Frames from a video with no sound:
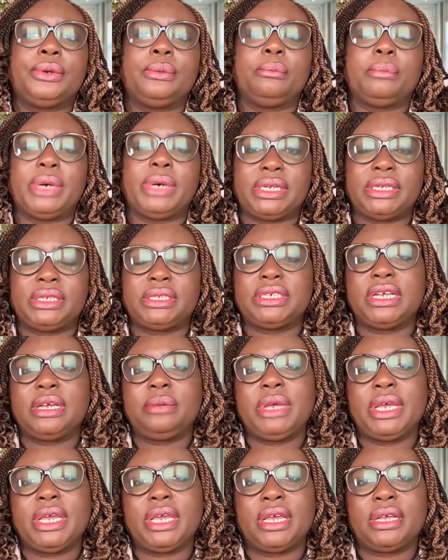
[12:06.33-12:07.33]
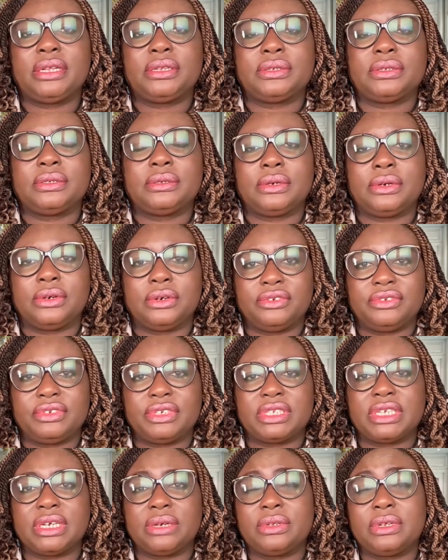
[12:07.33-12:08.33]
By the time I get to the
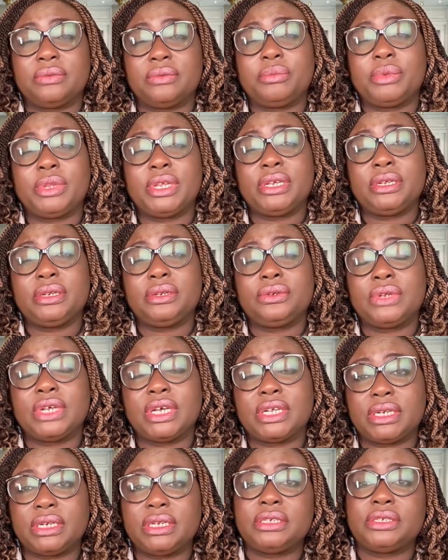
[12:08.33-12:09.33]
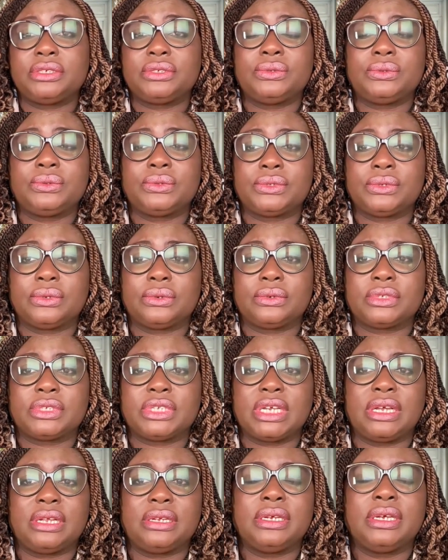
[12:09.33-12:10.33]
office, I would have played at least two songs.
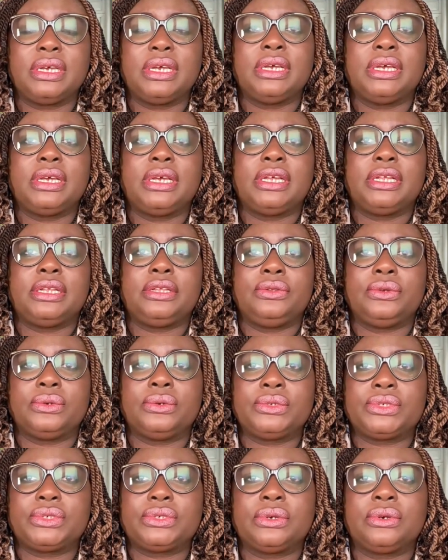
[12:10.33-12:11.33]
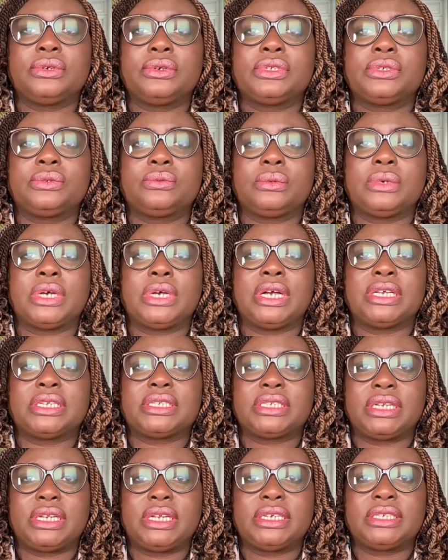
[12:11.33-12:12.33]
And those songs are
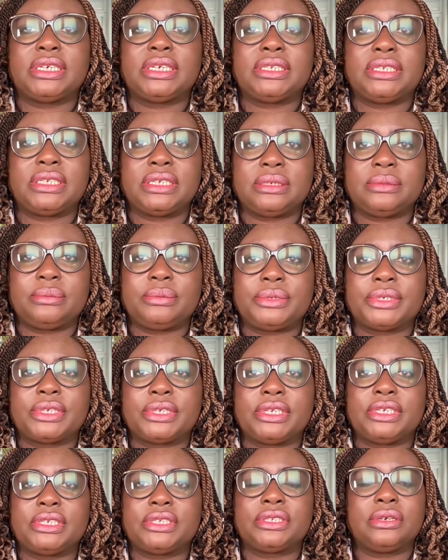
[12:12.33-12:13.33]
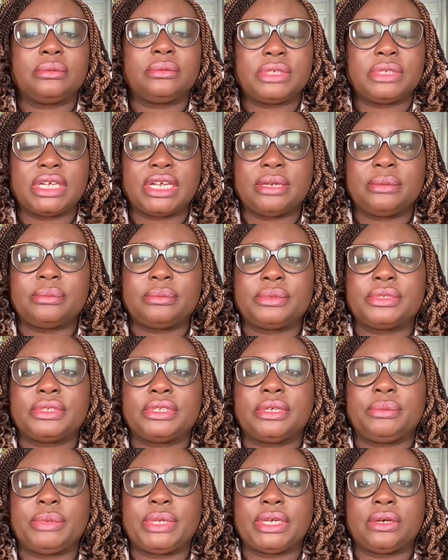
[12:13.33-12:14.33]
selected deliberately. Sometimes
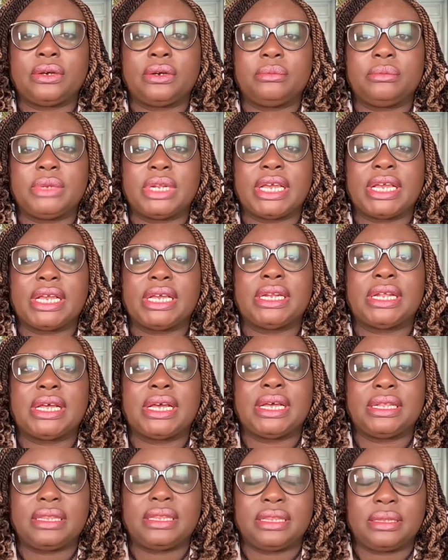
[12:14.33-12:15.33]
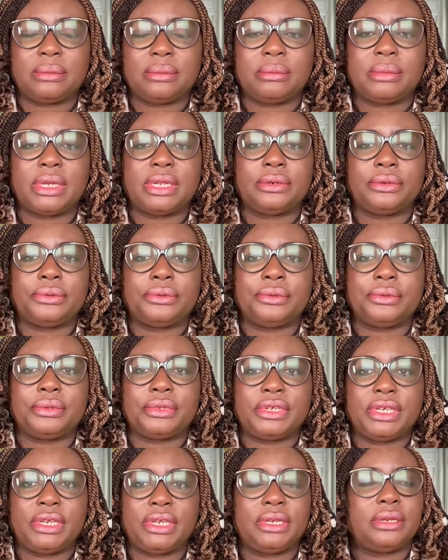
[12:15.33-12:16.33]
they become like an anthem and a
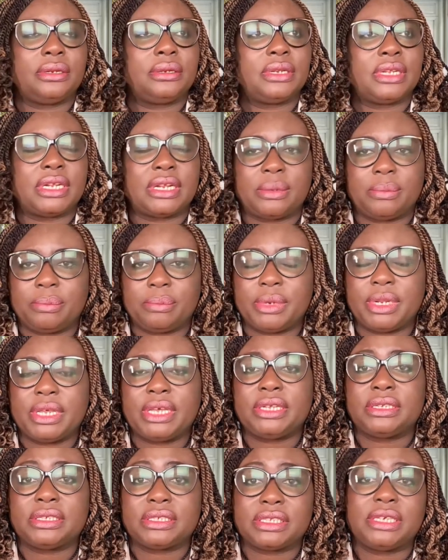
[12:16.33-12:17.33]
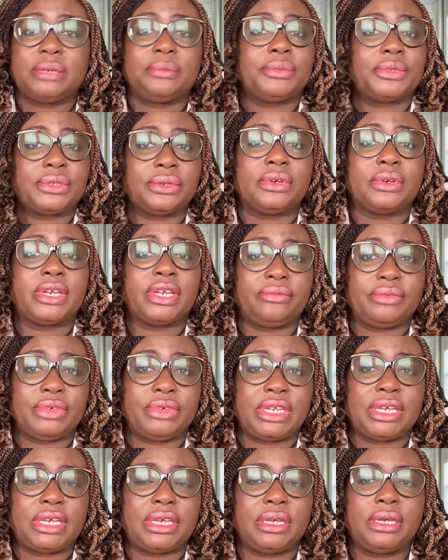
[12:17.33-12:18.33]
routine that I play the same song every
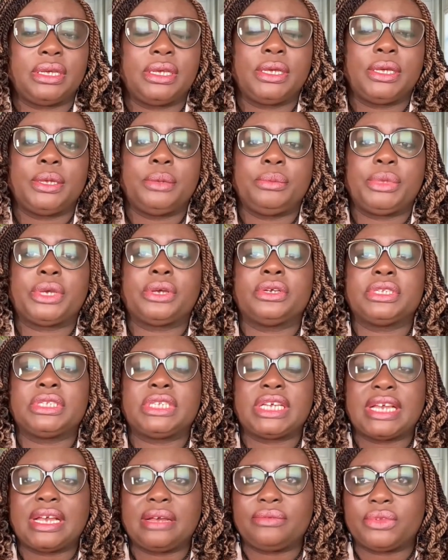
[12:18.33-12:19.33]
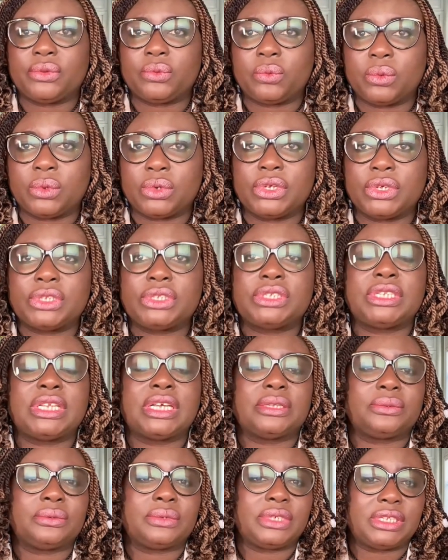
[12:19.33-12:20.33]
day because they have the words
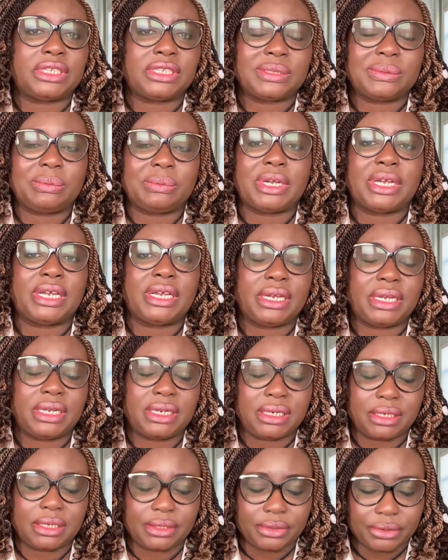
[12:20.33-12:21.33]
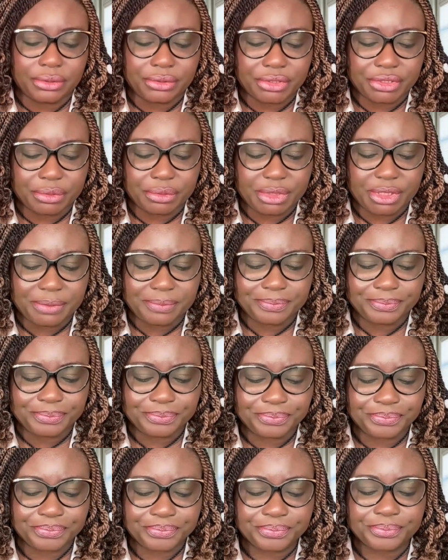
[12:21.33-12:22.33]
that will inspire and encourage me.
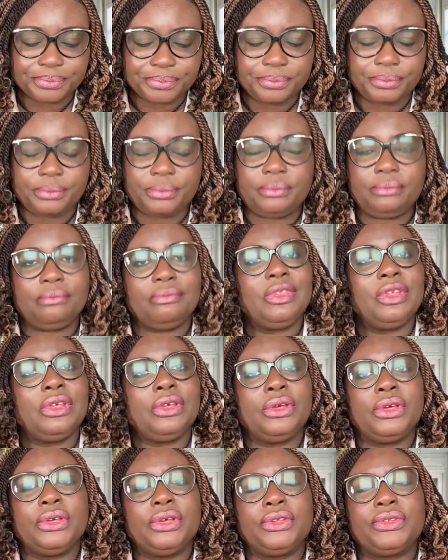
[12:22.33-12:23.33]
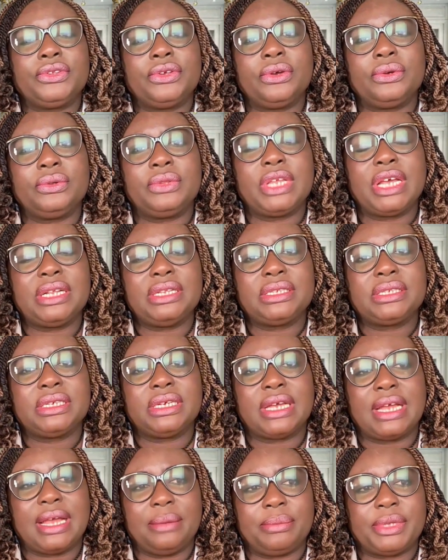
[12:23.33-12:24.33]
So that's
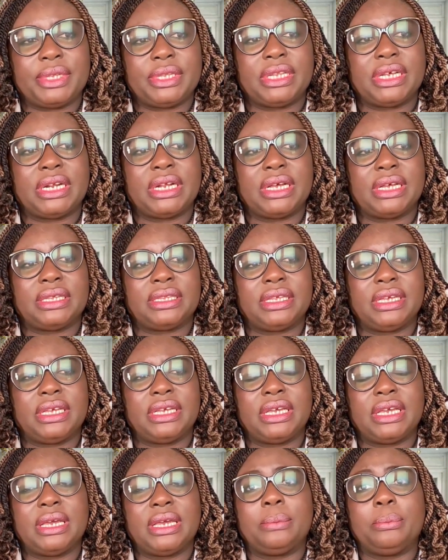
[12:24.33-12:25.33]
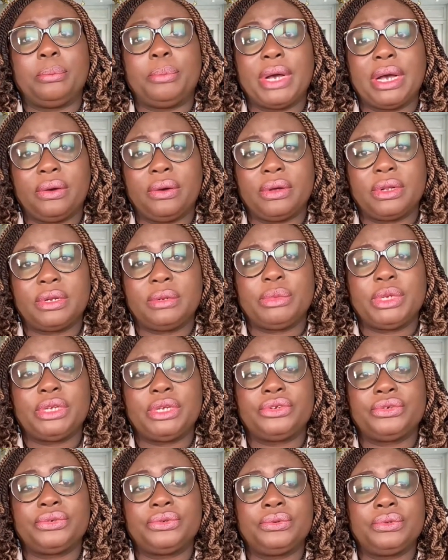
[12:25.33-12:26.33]
a habit that I think empowered me
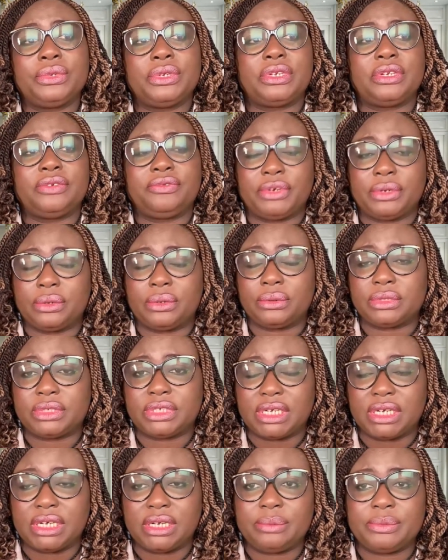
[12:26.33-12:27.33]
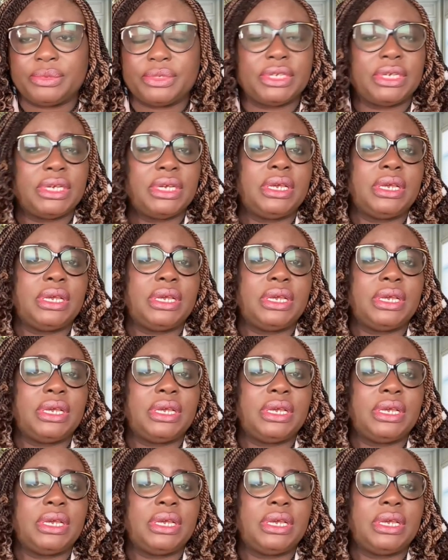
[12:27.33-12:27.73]
through the difficult times.